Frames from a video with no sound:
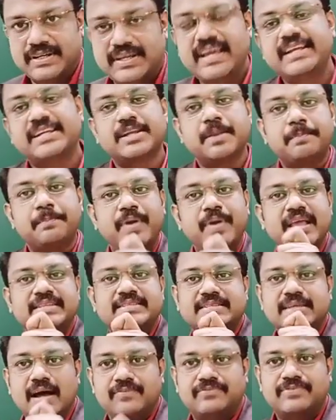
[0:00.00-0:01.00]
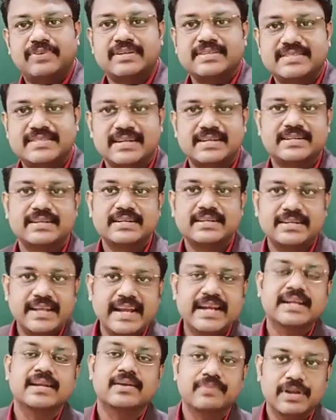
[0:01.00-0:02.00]
It repeats after a certain
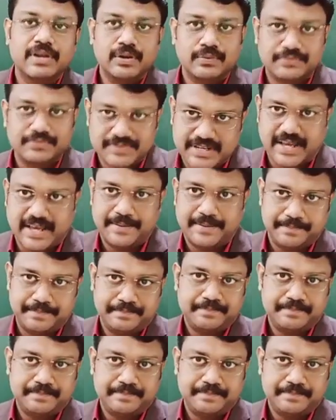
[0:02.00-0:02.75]
interval of time.